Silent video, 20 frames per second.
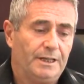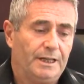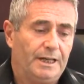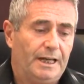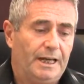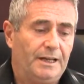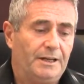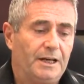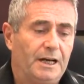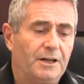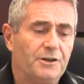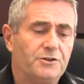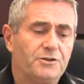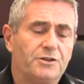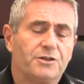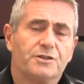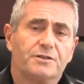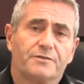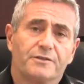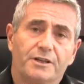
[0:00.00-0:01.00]
And
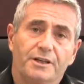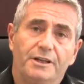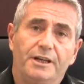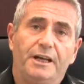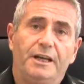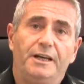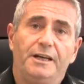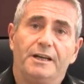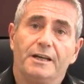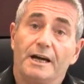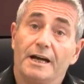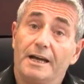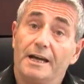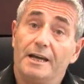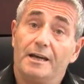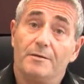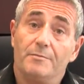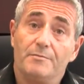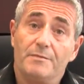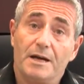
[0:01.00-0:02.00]
hundreds of Canadian
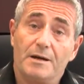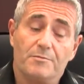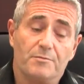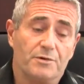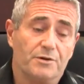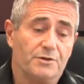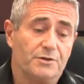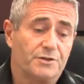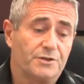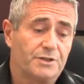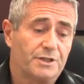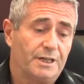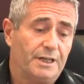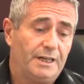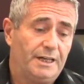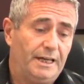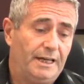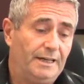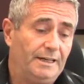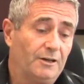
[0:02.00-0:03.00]
IAM members
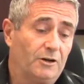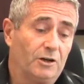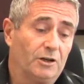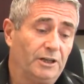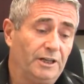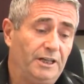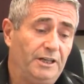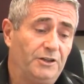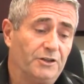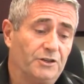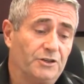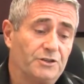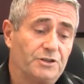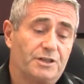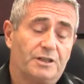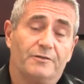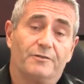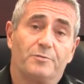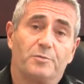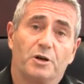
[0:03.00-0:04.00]
and our leaders
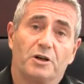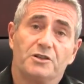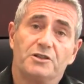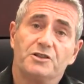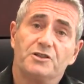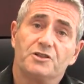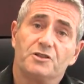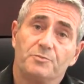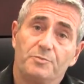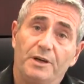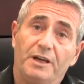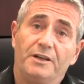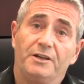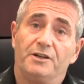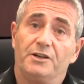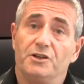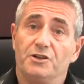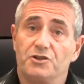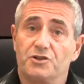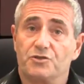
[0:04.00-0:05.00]
have participated
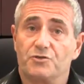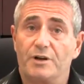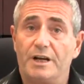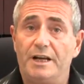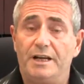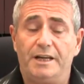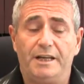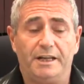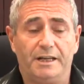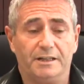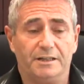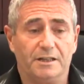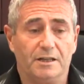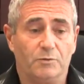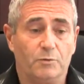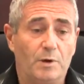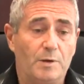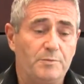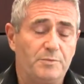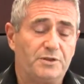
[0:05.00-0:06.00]
in training at the
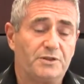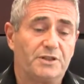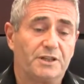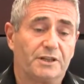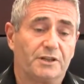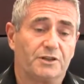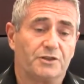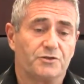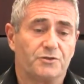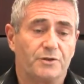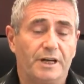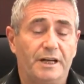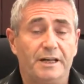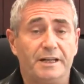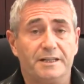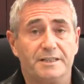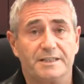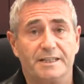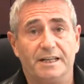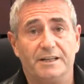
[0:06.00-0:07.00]
Wimpasinger Training
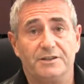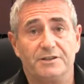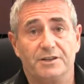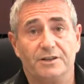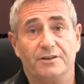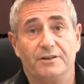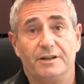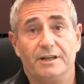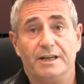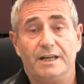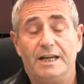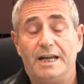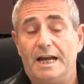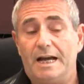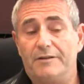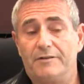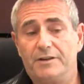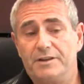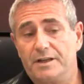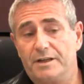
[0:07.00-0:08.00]
Center.
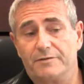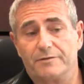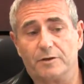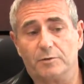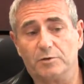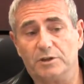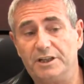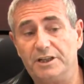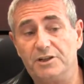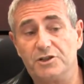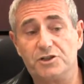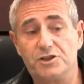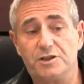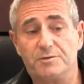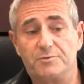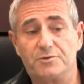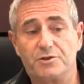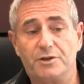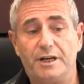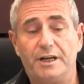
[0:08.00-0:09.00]
Everything from leadership
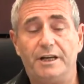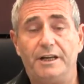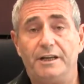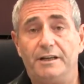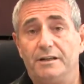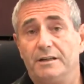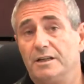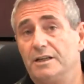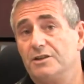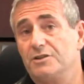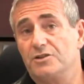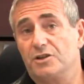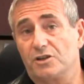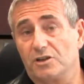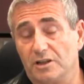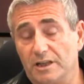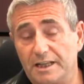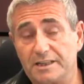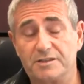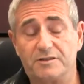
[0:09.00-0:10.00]
training to
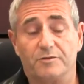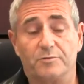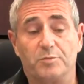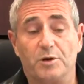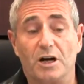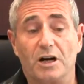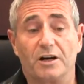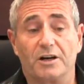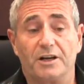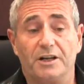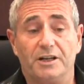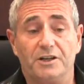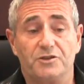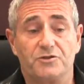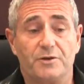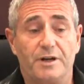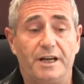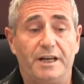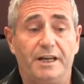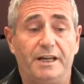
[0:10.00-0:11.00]
collective bargaining
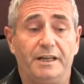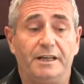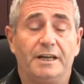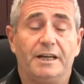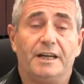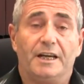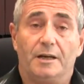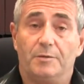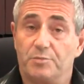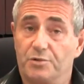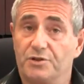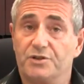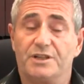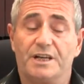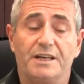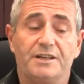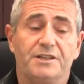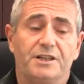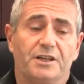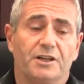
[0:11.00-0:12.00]
training and
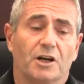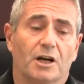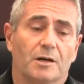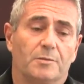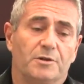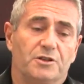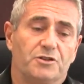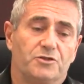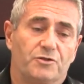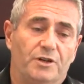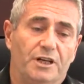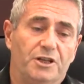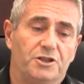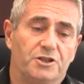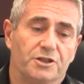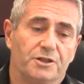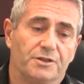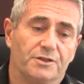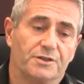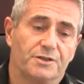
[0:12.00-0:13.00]
presenting
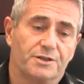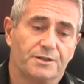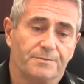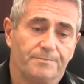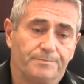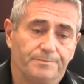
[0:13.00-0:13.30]
arbitrations.